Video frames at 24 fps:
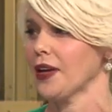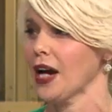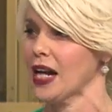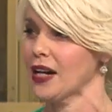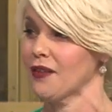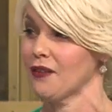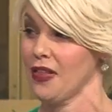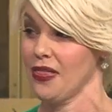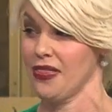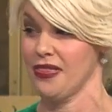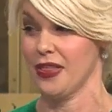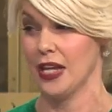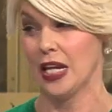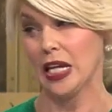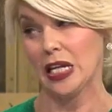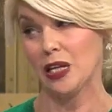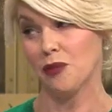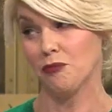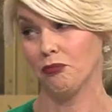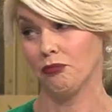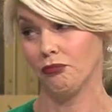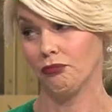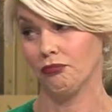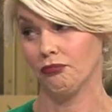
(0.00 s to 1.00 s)
kind of a theme,
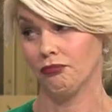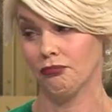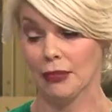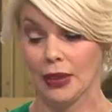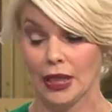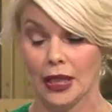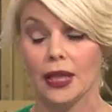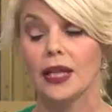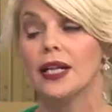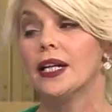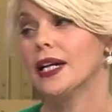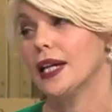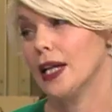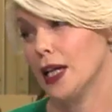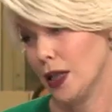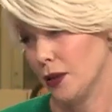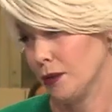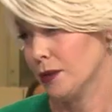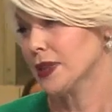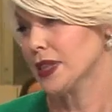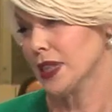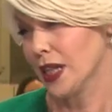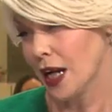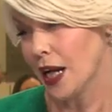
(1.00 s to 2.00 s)
mm -hmm. it
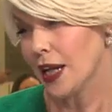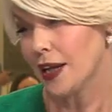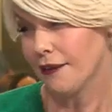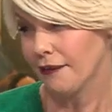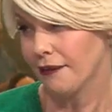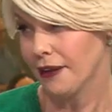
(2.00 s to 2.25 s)
was kind of